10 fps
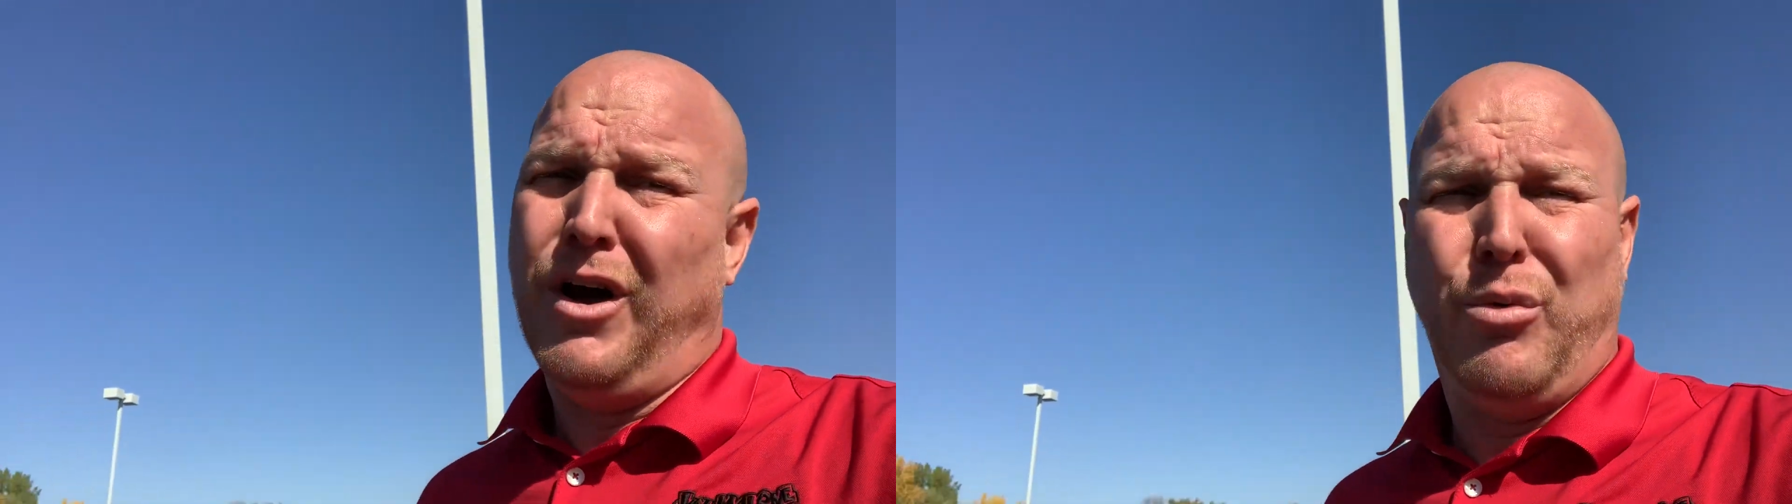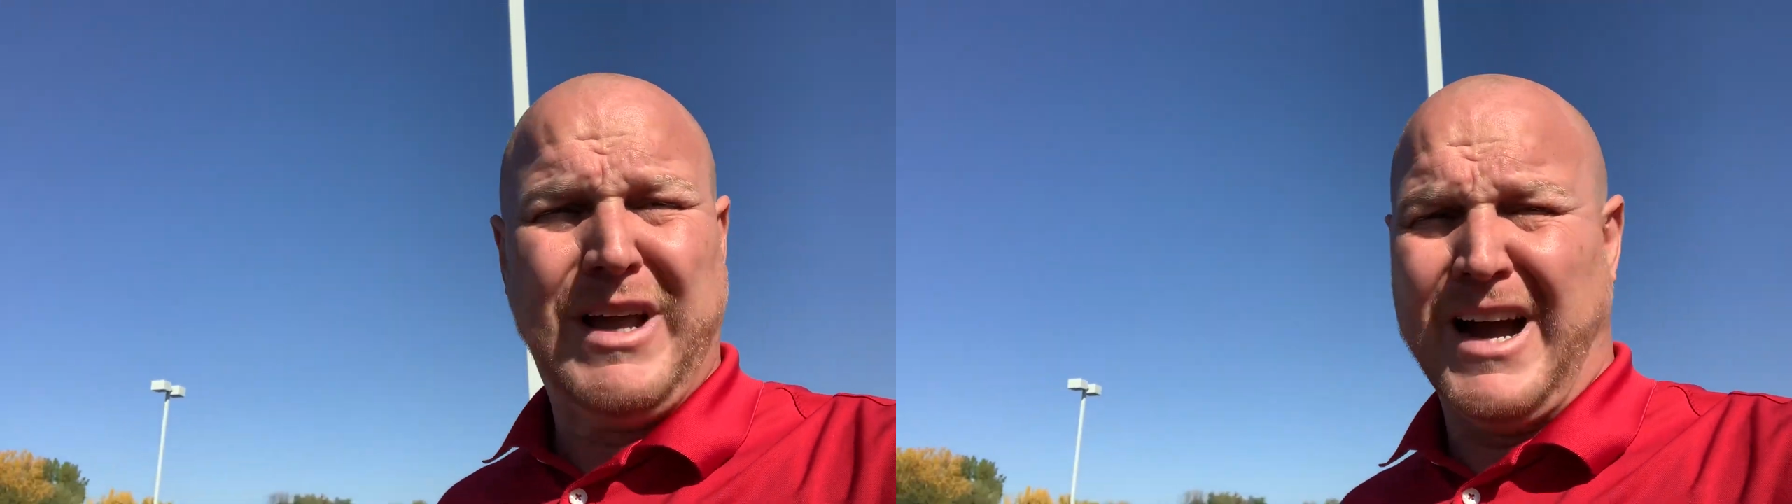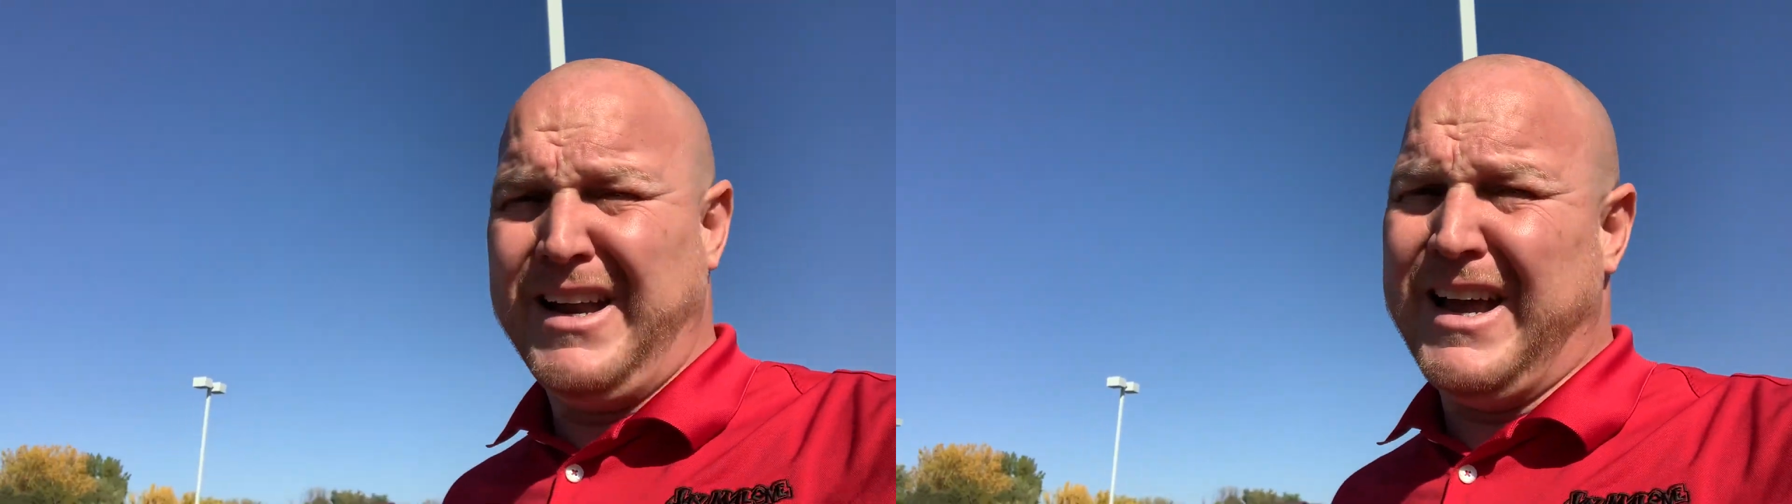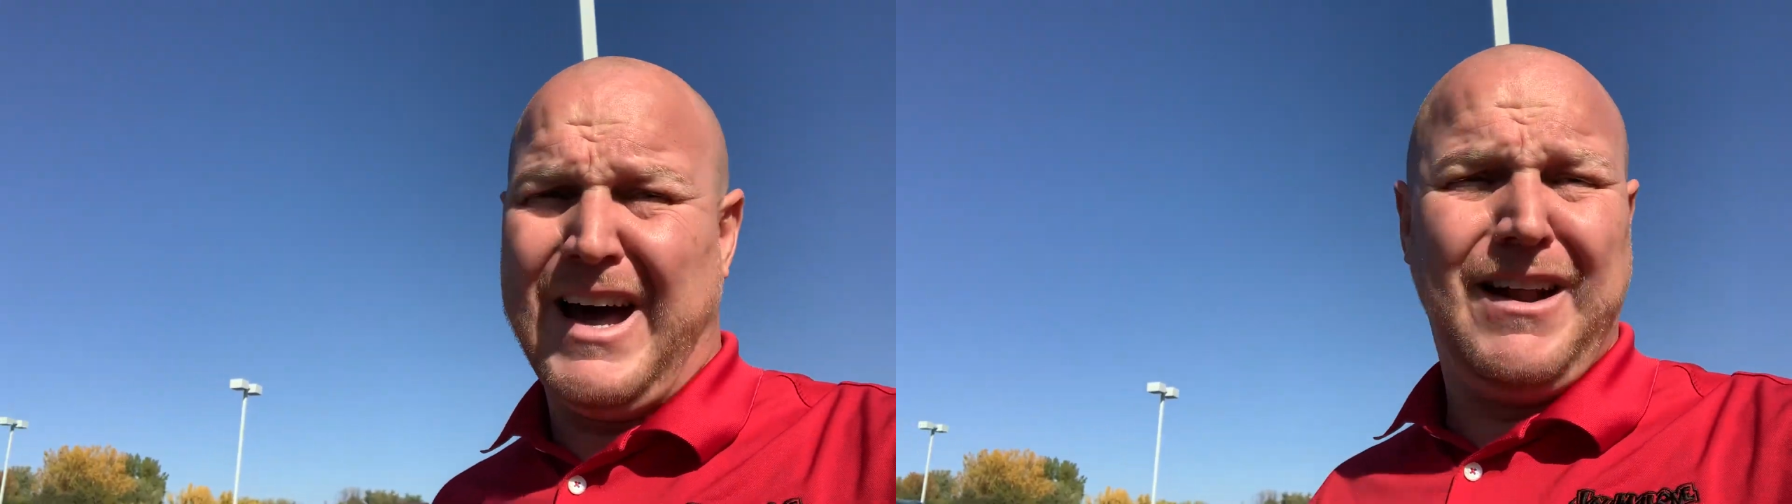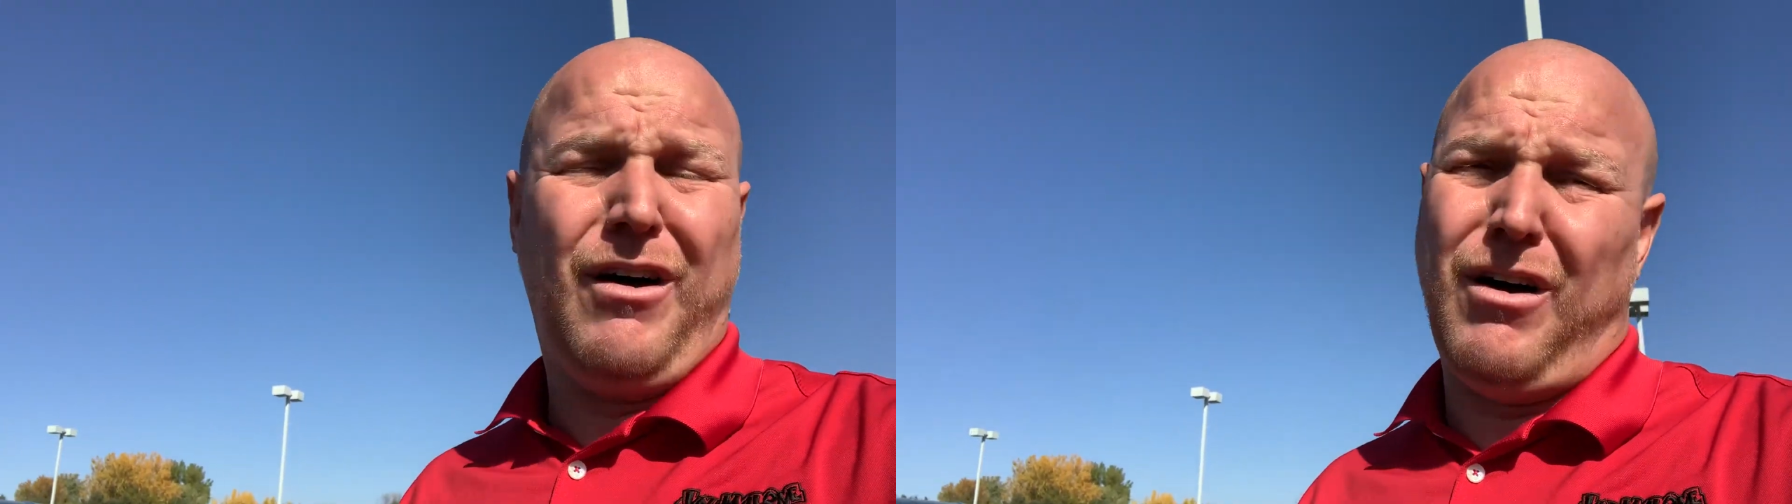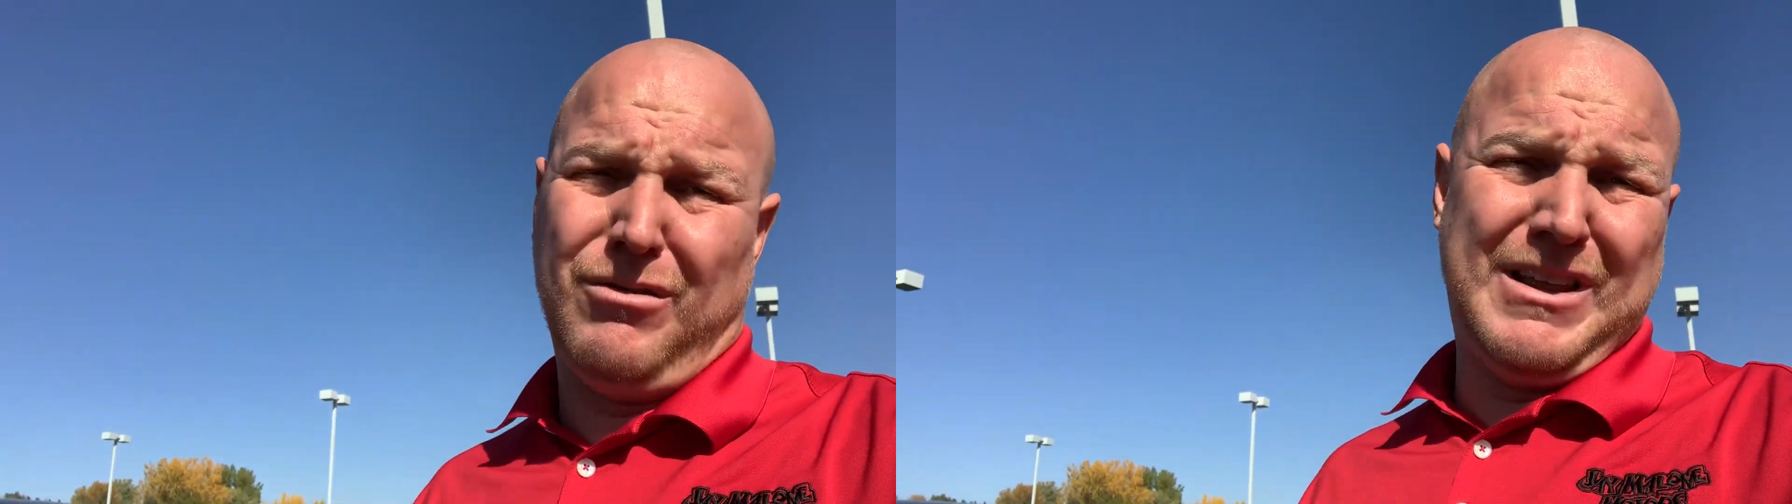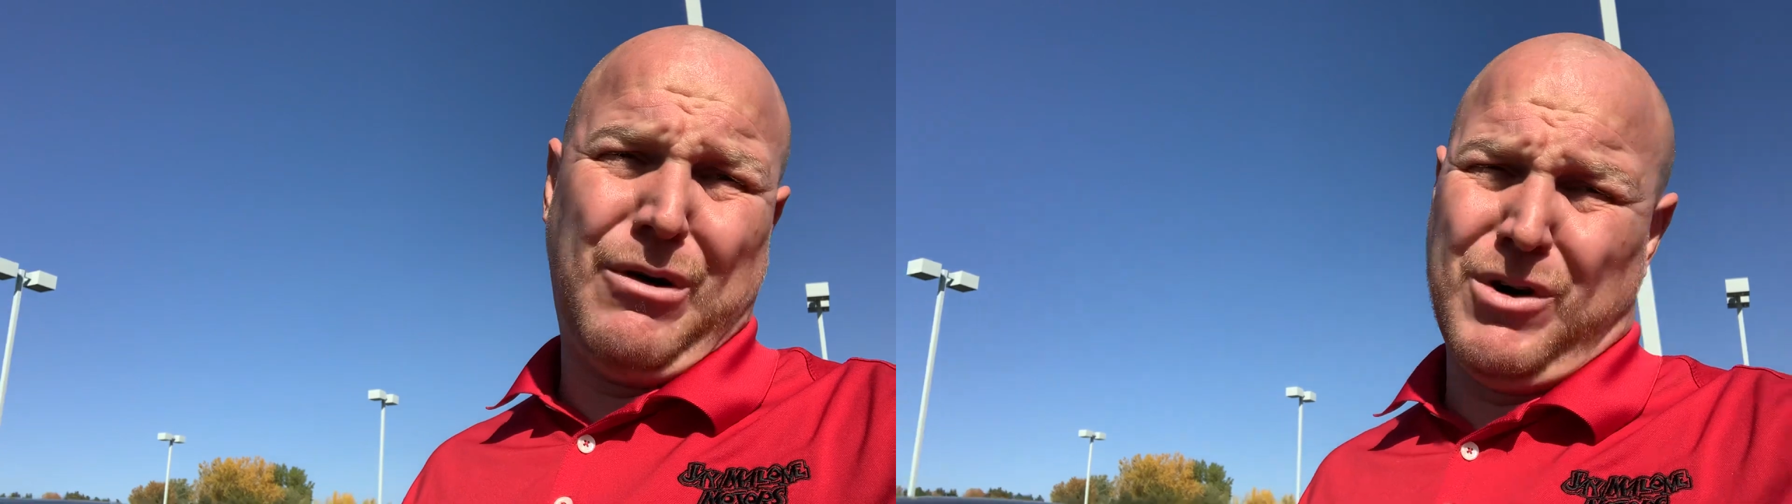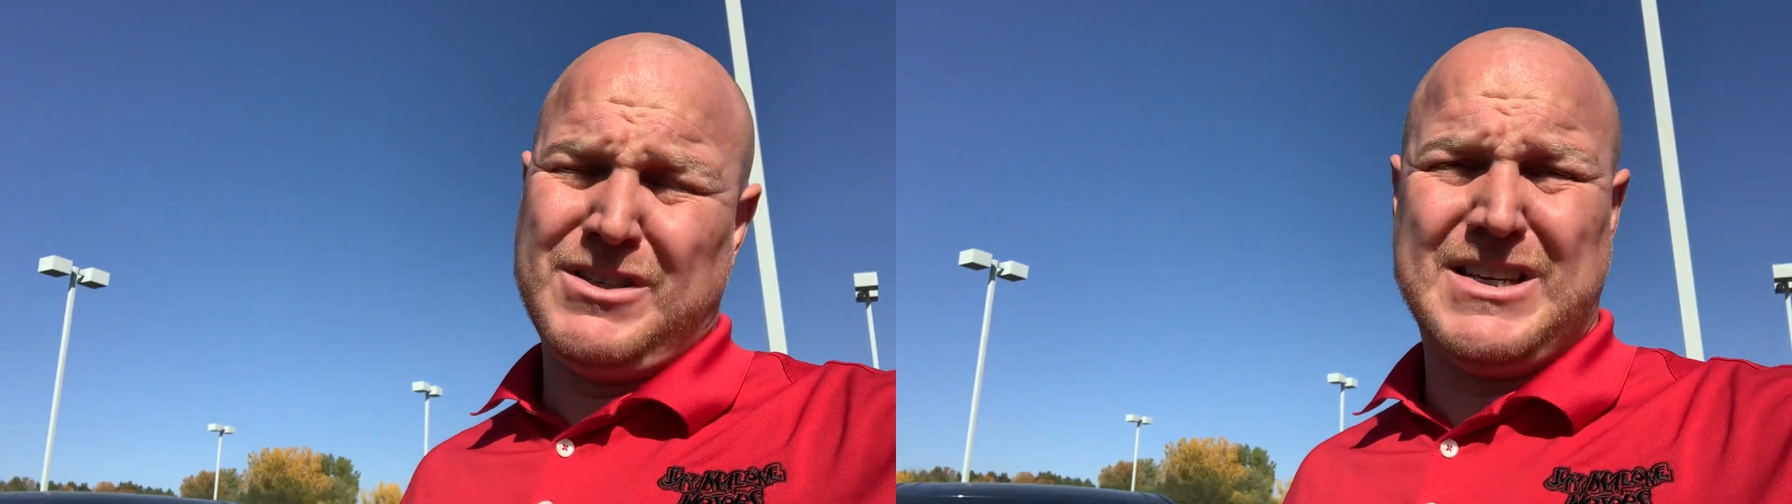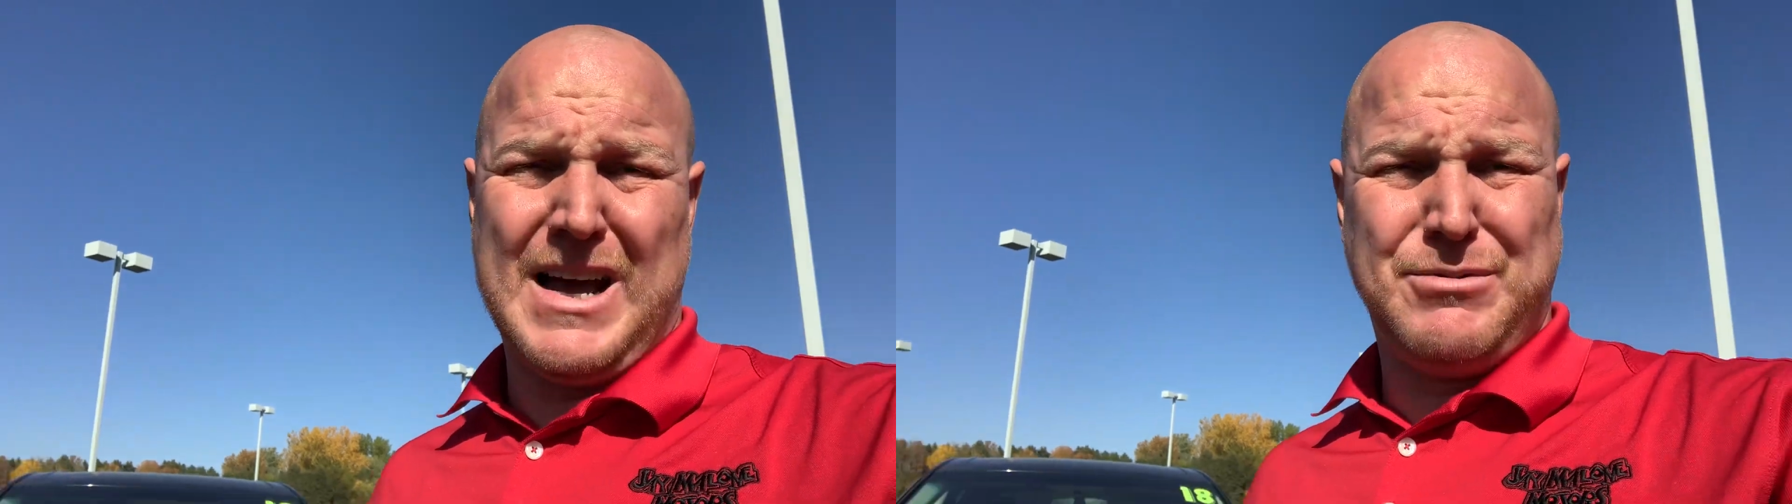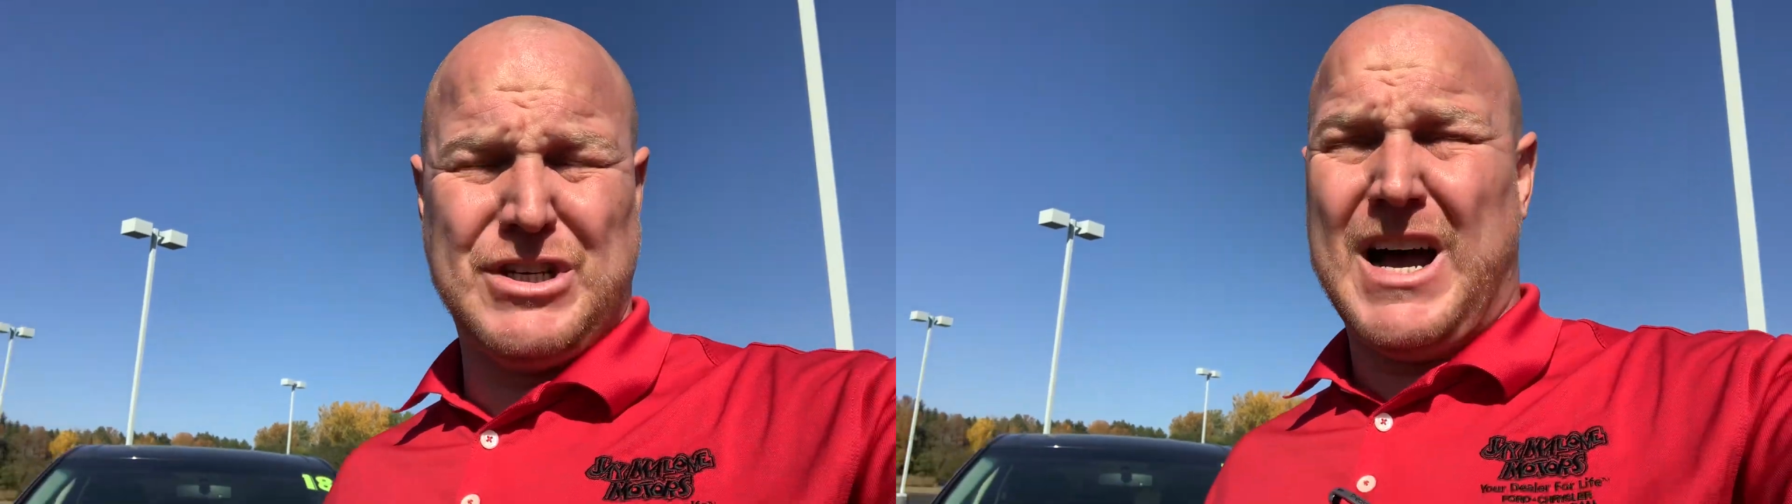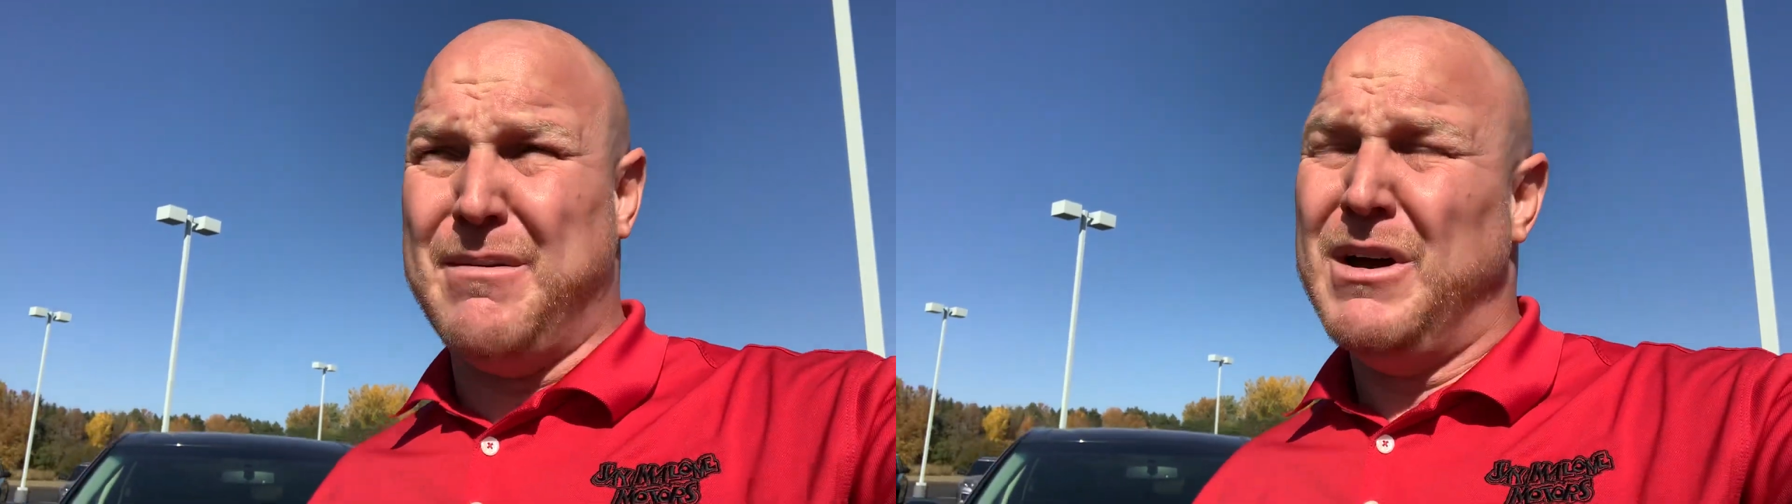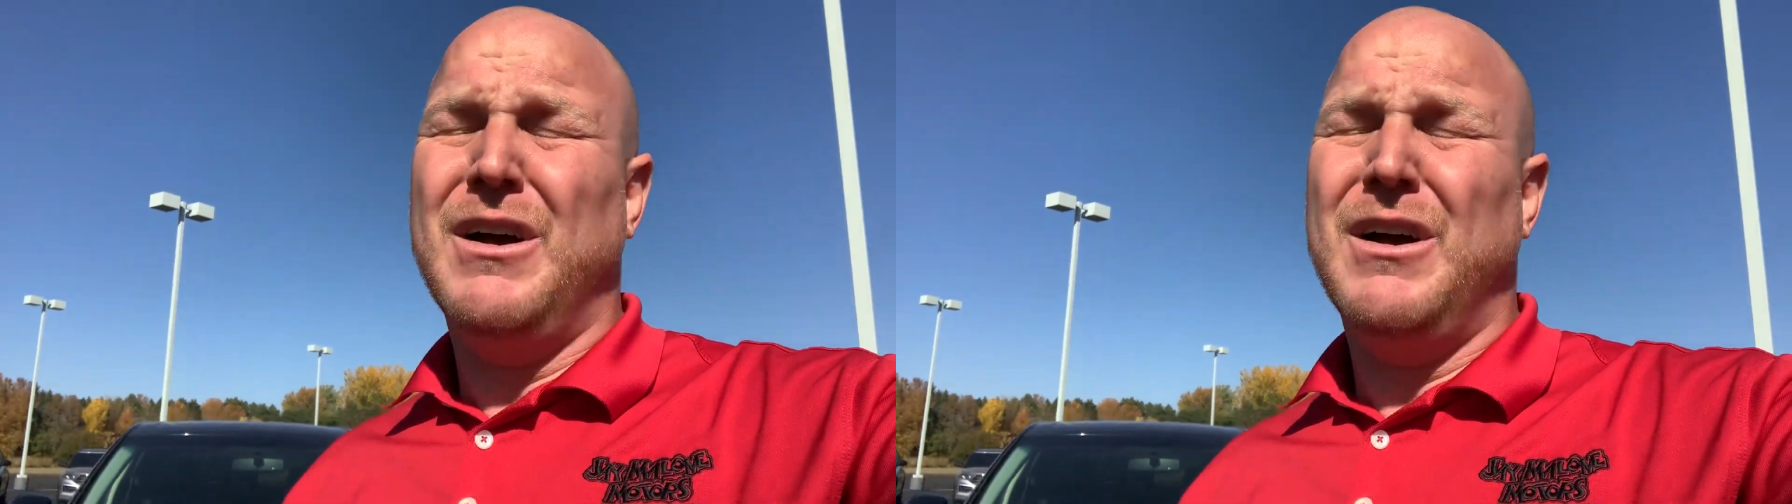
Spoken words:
We kind of got it all. That one-stop shop.